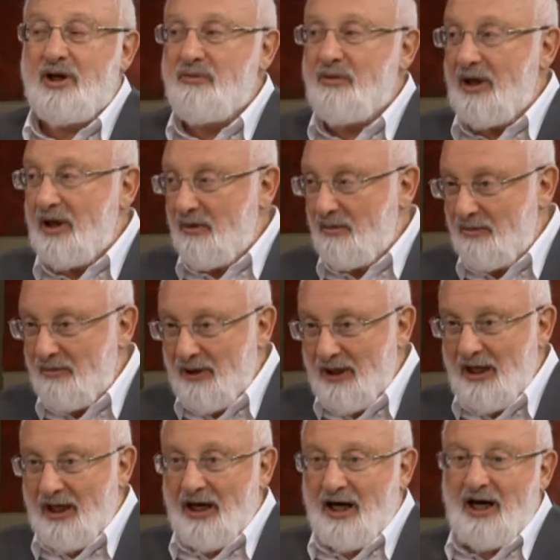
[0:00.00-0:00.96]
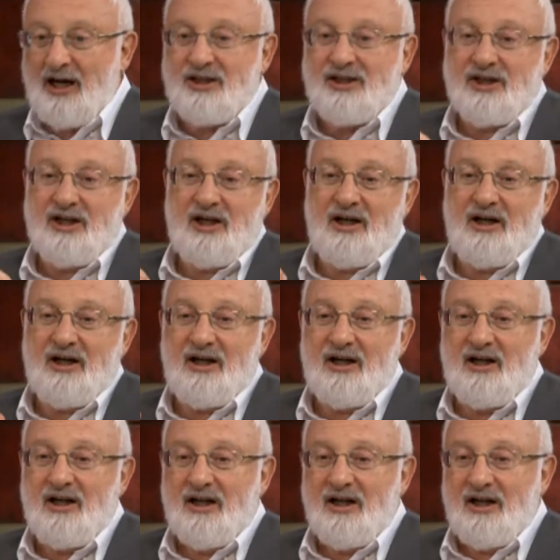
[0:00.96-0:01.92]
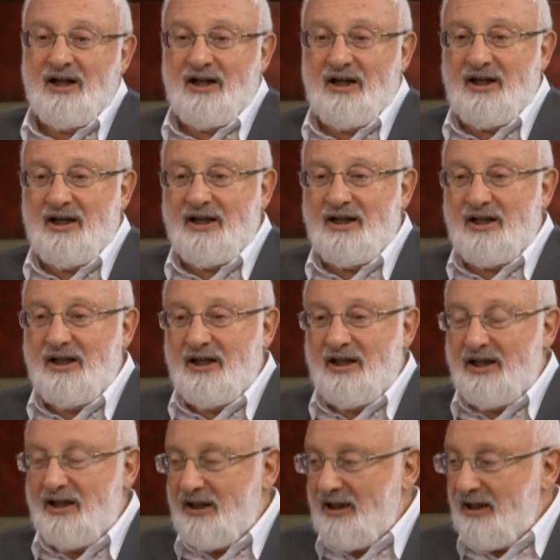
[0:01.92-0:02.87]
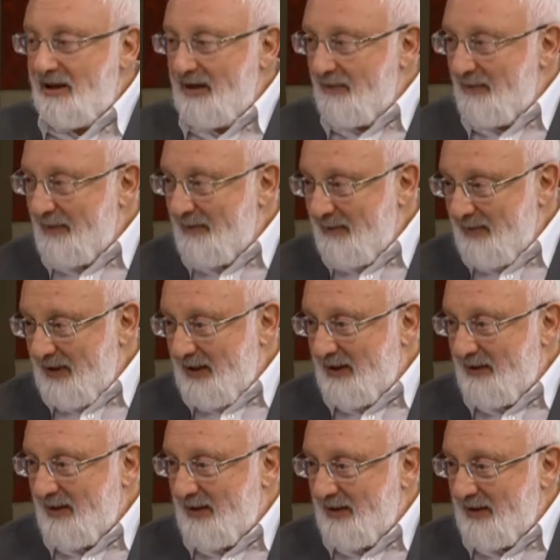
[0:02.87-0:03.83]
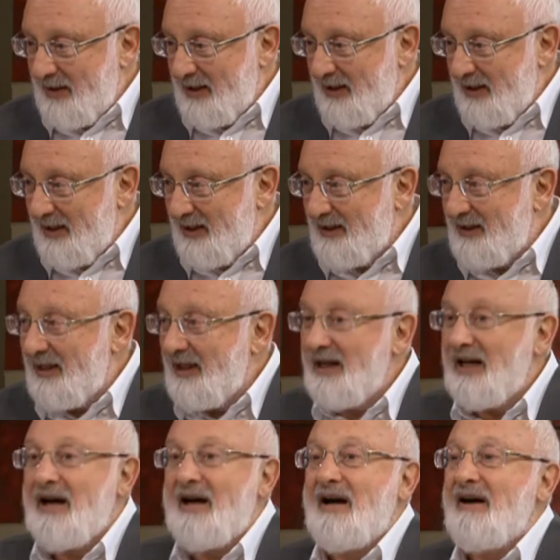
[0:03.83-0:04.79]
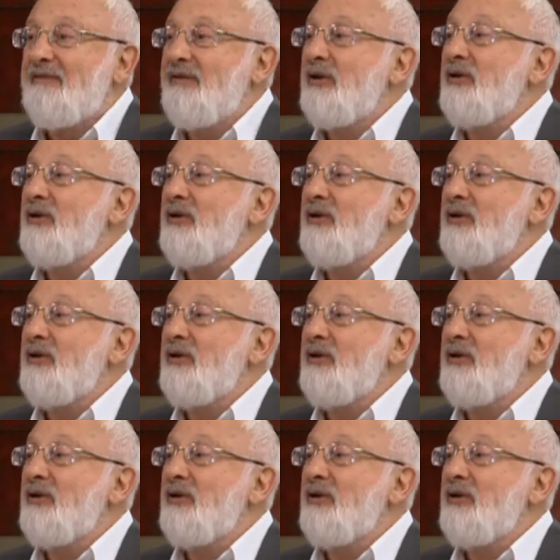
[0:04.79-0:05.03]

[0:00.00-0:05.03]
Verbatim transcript: I thought for a few days or a month until I